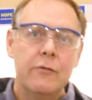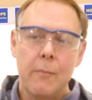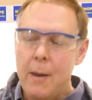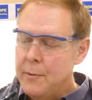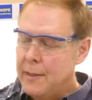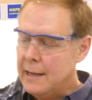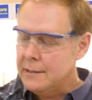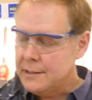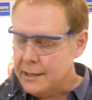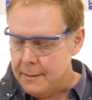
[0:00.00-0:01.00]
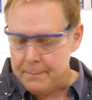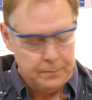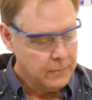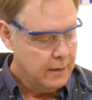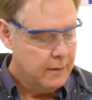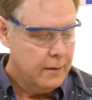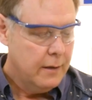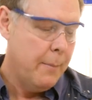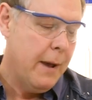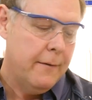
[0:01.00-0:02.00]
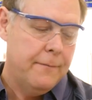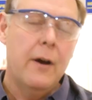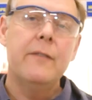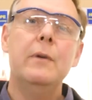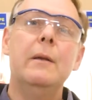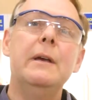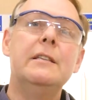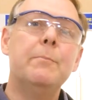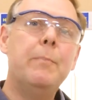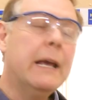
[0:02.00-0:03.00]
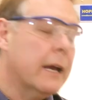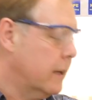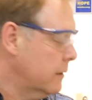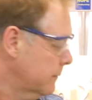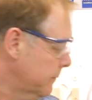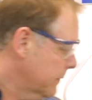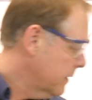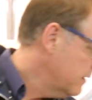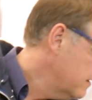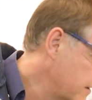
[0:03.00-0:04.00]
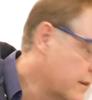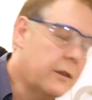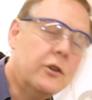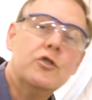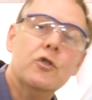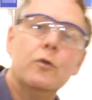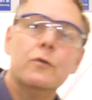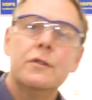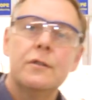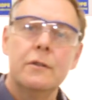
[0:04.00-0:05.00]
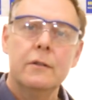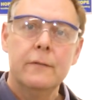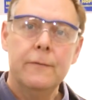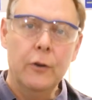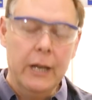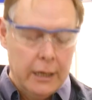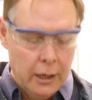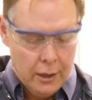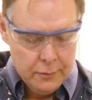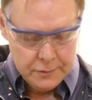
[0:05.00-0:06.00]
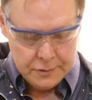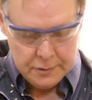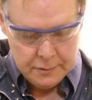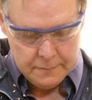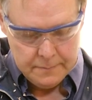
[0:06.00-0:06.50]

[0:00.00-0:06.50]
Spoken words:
Remember, that's about 5mm bigger than the jaws fully closed.